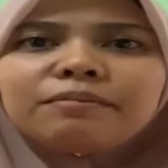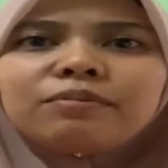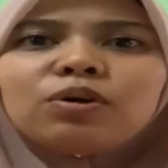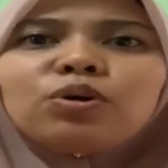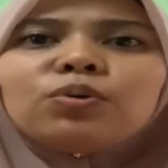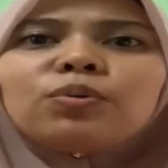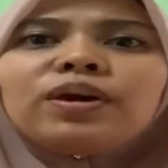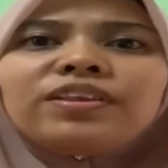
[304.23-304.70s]

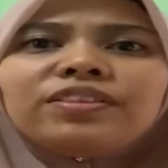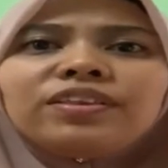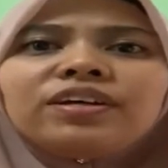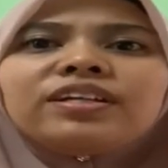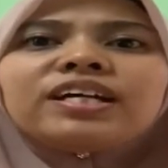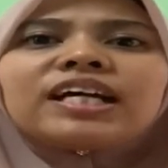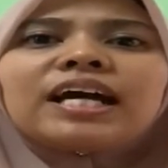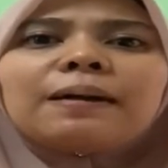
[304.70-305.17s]
or
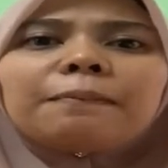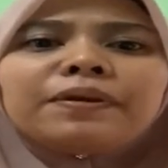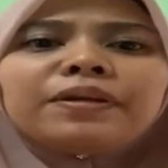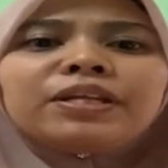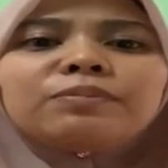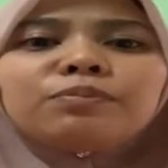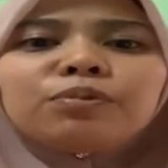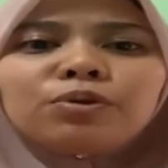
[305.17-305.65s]
whether the
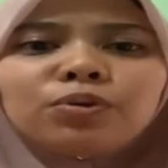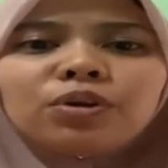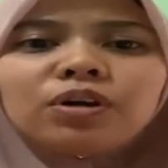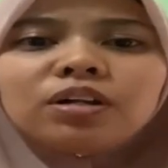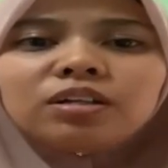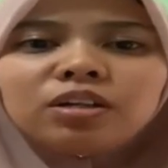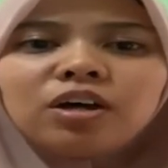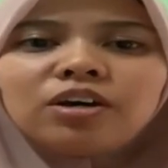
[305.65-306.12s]
company borrow
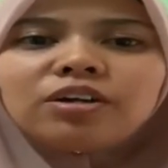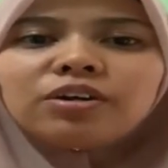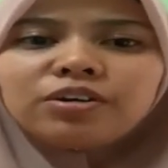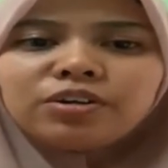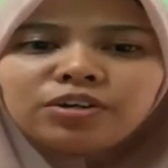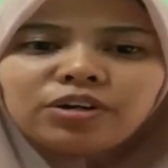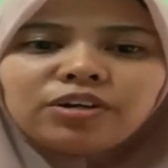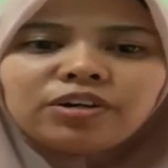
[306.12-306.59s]
a lot
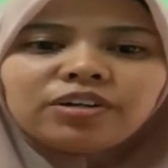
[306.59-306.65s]
or not.